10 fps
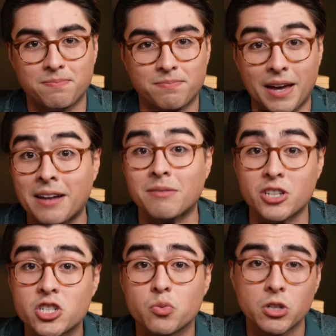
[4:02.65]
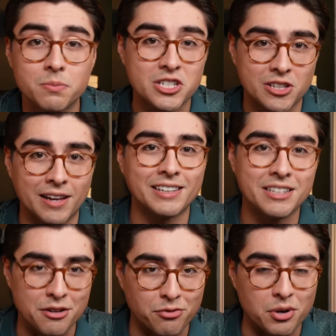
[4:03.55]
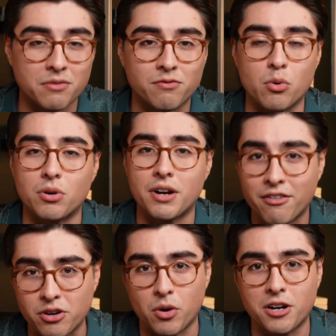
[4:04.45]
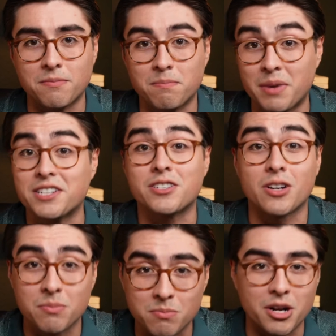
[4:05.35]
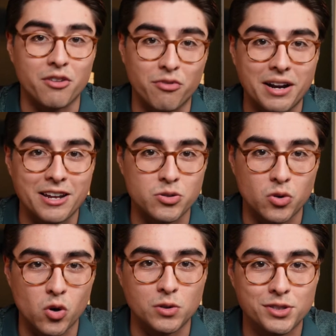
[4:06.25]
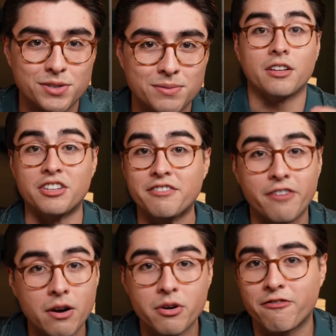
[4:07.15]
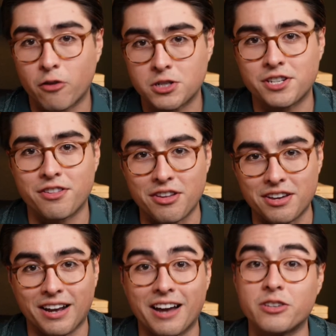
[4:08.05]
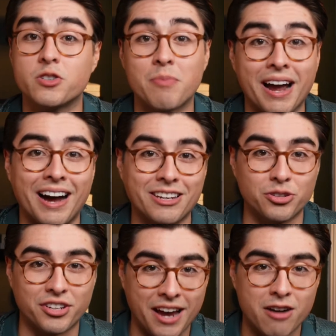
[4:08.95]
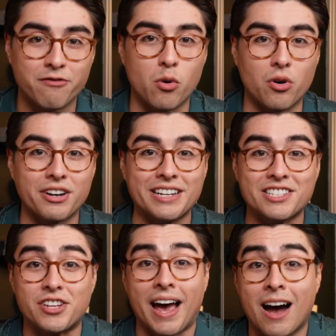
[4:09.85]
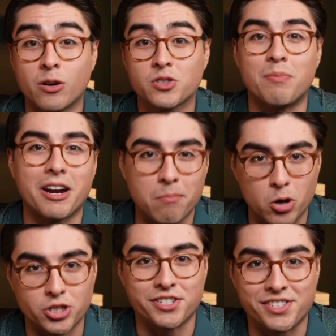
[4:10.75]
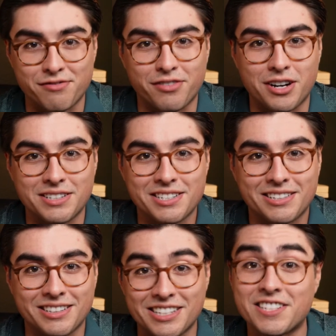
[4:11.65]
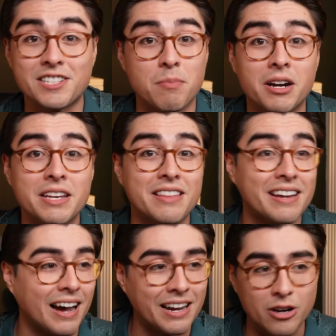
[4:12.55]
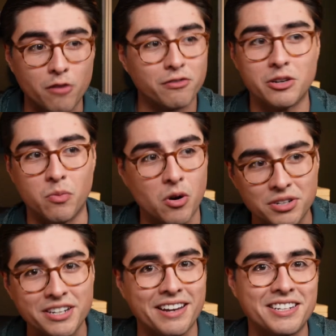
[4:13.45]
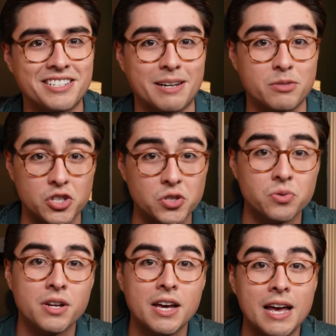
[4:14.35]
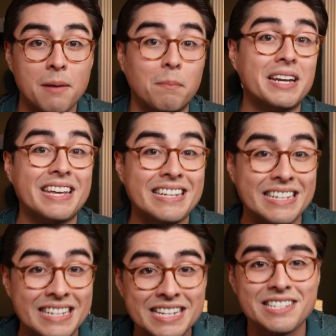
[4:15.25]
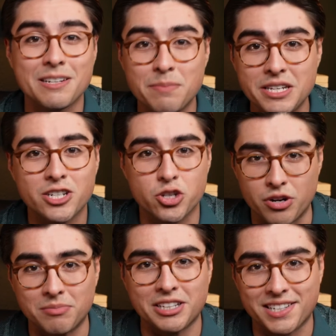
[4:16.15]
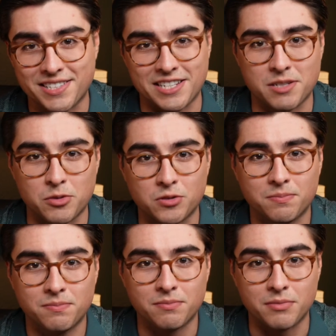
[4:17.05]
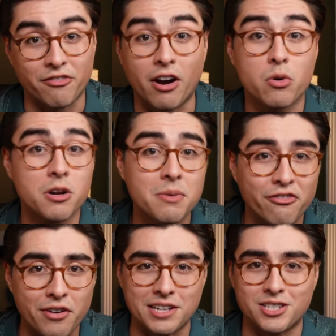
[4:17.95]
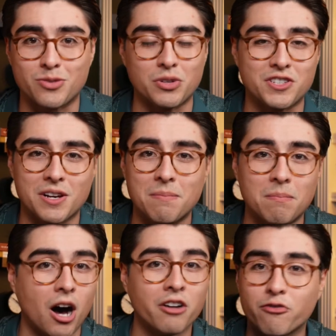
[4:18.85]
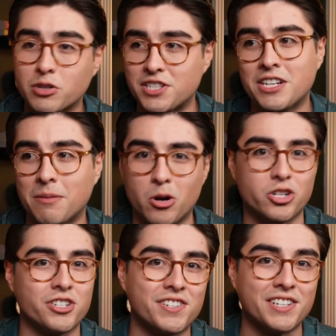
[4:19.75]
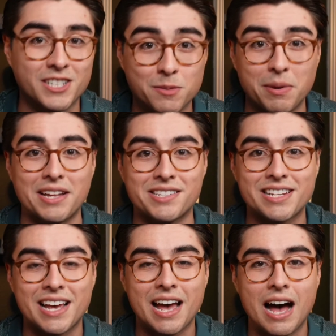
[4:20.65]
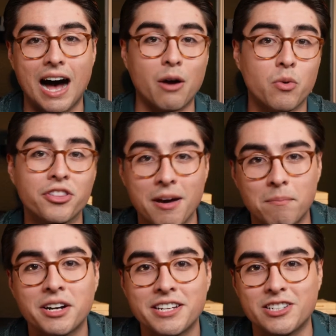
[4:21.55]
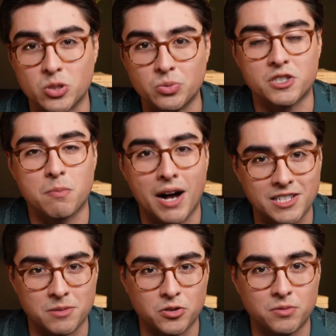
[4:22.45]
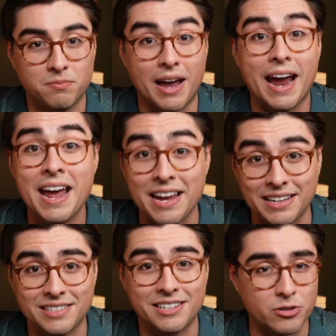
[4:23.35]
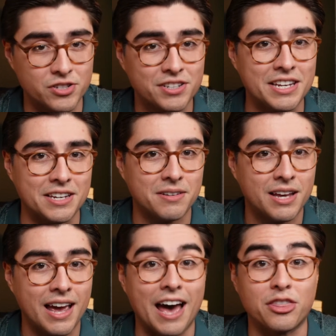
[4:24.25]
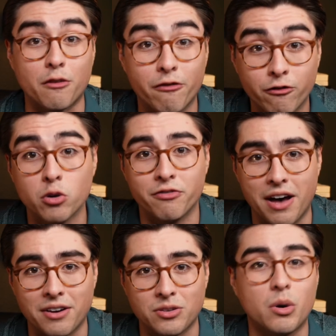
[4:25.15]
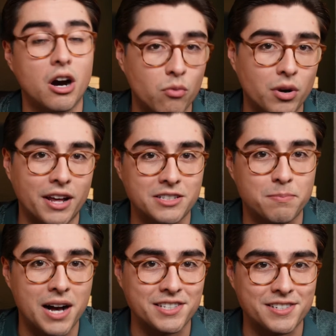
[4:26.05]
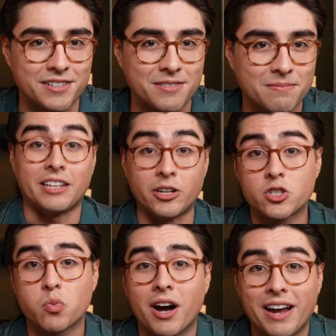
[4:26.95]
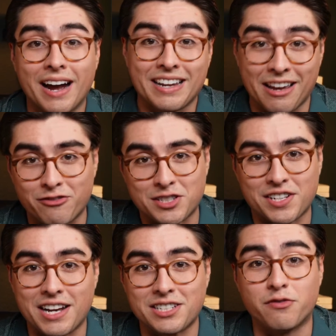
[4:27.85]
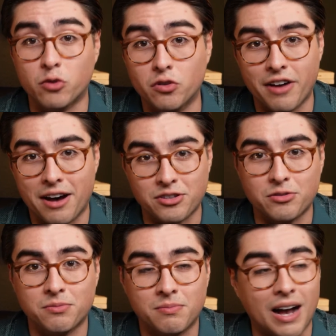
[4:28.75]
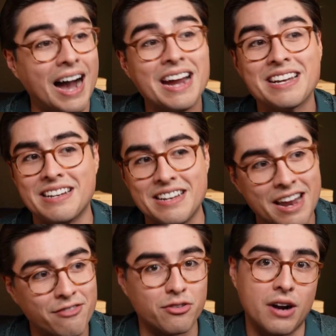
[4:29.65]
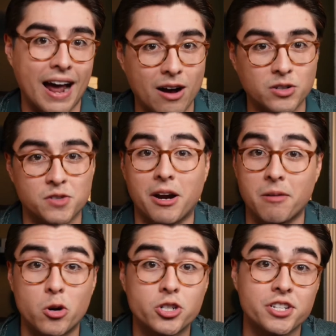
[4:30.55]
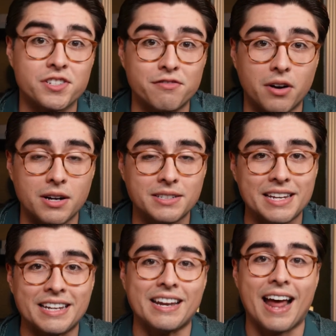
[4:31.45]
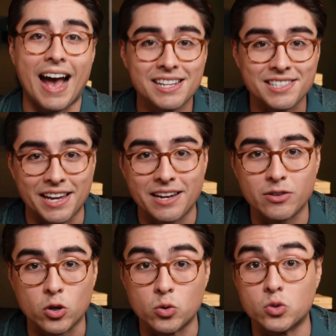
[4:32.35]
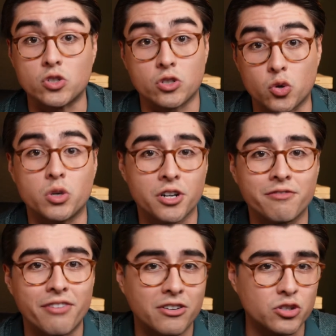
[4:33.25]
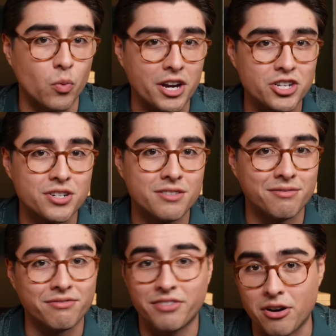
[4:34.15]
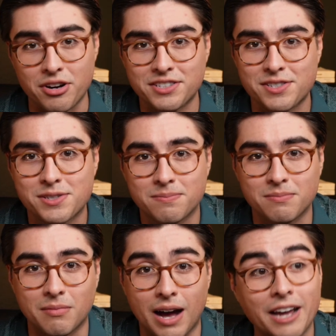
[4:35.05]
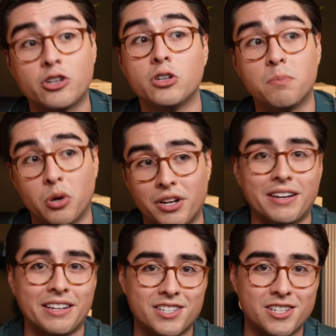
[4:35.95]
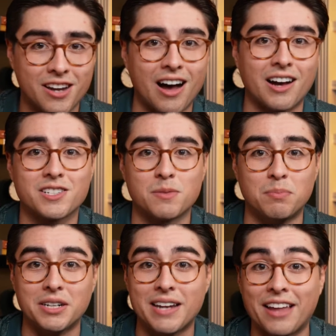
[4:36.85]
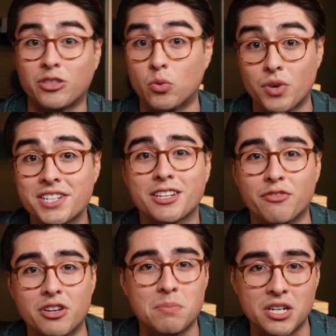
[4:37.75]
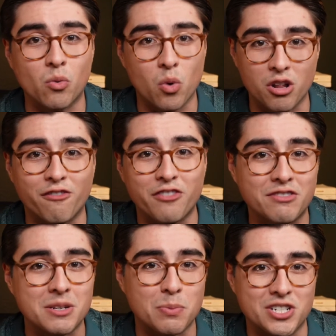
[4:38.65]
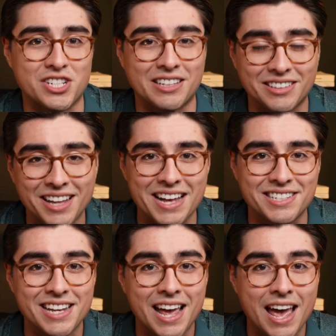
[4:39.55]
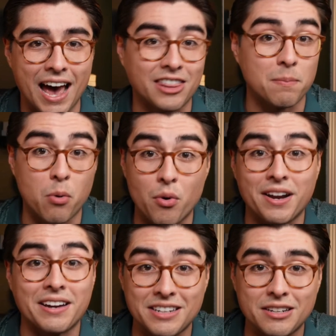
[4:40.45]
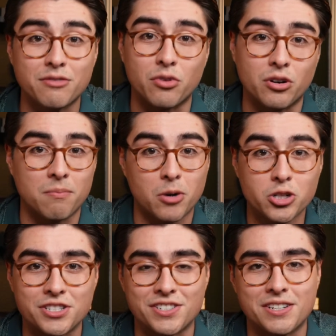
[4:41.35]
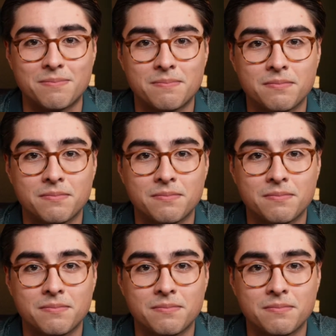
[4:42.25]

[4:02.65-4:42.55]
And this will be slightly different for everyone based on their financial goals. The very first thing I use my high yield account for is to house my emergency fund. This is money that I hopefully won't need anytime soon, but it needs to be extremely accessible. If I were to be faced with some unforeseen emergency expense, I want that money as soon as possible. And here's the key: at the full value of what I deposited. Here's why I emphasized full value. I'd never house my emergency fund in an asset whose short-term valuation varies. I could put it in stocks, but at the risk of it being worth 50% less at the point I need it for an emergency.